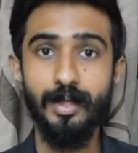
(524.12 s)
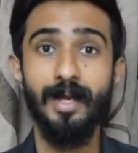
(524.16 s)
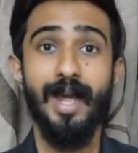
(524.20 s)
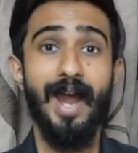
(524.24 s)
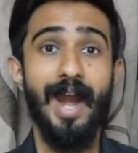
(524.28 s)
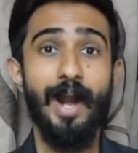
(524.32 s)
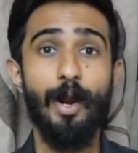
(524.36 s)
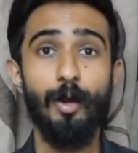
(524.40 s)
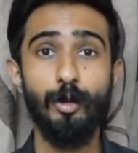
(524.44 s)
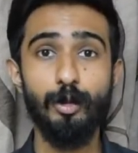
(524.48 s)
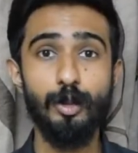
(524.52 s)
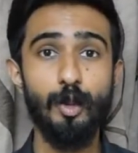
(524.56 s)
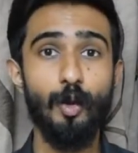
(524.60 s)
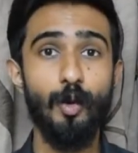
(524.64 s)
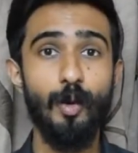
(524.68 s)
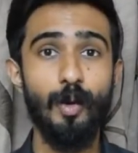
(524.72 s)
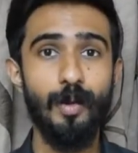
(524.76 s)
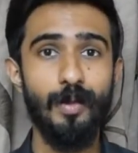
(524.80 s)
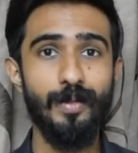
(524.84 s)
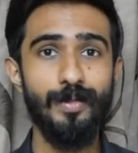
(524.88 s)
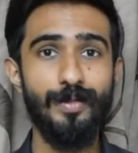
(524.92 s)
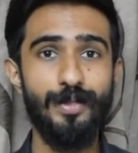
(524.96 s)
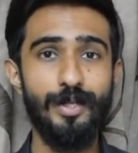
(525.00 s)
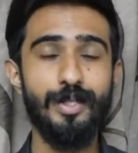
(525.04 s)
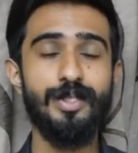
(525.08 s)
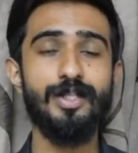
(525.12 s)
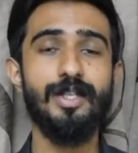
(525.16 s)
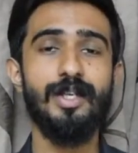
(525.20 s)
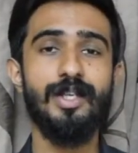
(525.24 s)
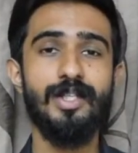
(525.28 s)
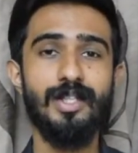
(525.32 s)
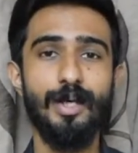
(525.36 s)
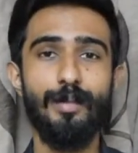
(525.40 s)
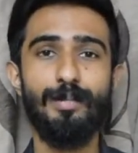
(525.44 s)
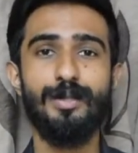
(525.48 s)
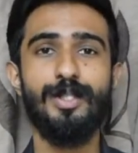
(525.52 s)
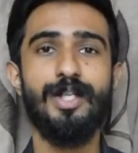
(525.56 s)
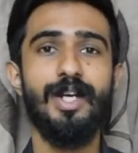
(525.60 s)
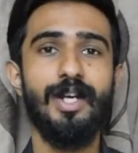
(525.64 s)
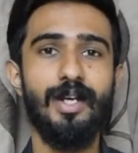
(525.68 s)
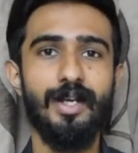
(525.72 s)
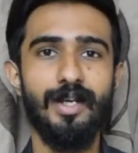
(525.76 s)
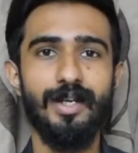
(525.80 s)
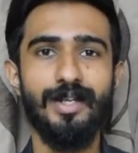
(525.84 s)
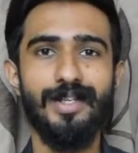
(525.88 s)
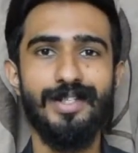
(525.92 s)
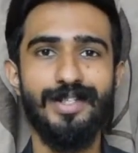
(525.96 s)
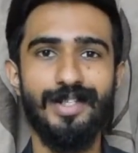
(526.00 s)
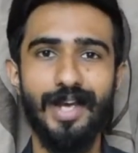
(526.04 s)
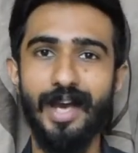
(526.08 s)
And also, this is
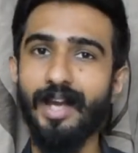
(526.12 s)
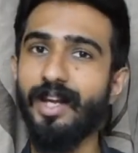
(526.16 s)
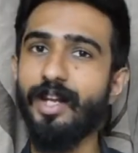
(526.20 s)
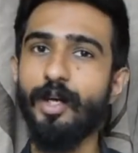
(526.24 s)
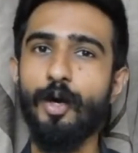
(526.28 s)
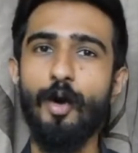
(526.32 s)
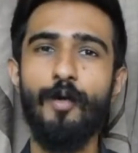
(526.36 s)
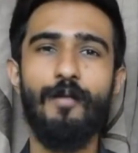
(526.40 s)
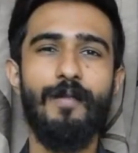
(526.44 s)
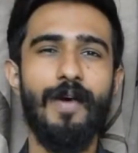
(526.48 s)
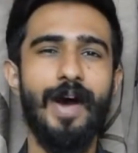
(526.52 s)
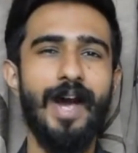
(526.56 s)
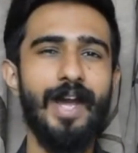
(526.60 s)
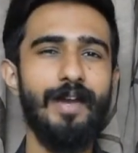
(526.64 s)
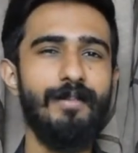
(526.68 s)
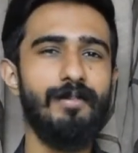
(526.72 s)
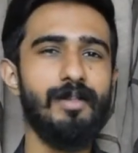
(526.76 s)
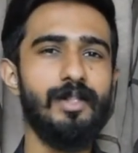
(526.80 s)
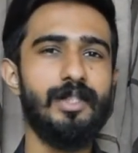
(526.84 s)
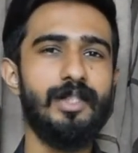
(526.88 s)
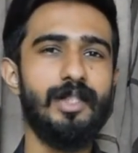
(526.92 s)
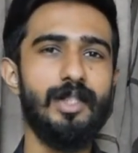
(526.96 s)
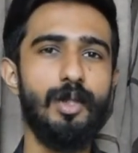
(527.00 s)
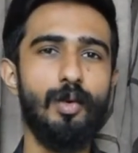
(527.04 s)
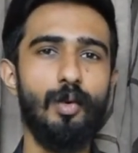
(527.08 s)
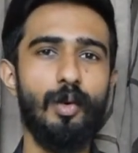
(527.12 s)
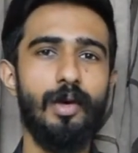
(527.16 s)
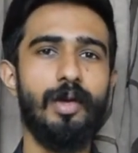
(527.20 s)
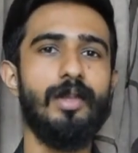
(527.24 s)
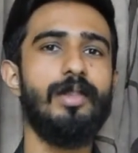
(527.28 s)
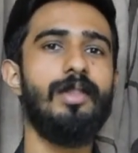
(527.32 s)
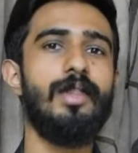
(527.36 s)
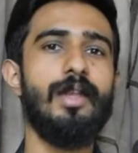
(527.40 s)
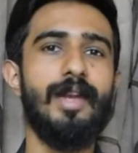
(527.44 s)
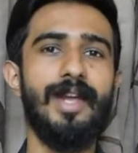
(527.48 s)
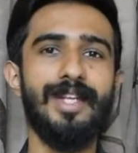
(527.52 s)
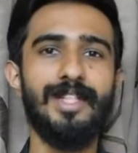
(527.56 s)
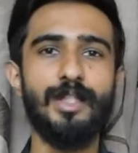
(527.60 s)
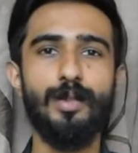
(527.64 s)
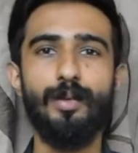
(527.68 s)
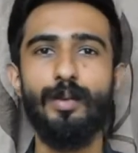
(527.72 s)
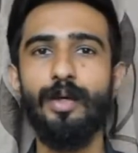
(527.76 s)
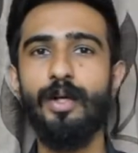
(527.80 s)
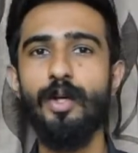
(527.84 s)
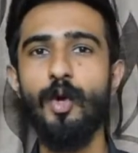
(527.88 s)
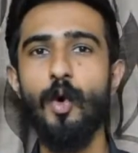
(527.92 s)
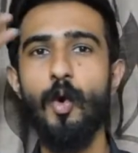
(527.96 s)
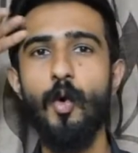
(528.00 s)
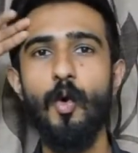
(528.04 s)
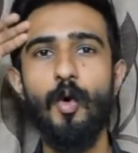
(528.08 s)
Abhishek signing off. I will see you in the next
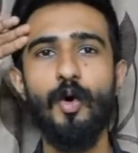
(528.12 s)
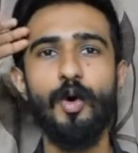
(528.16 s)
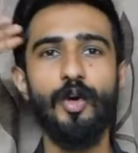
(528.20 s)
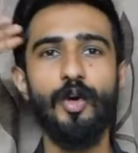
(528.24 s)
video.